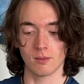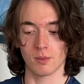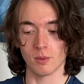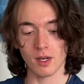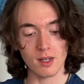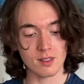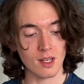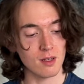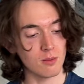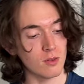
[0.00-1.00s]
But what I
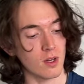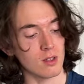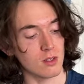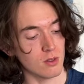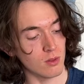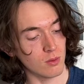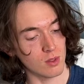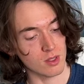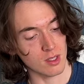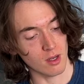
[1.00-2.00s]
decided to move on to
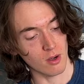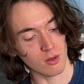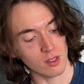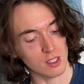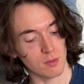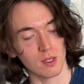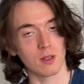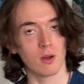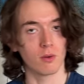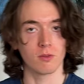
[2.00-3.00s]
was the Hoka
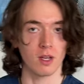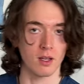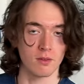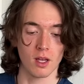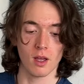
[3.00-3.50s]
Speedgoat 5.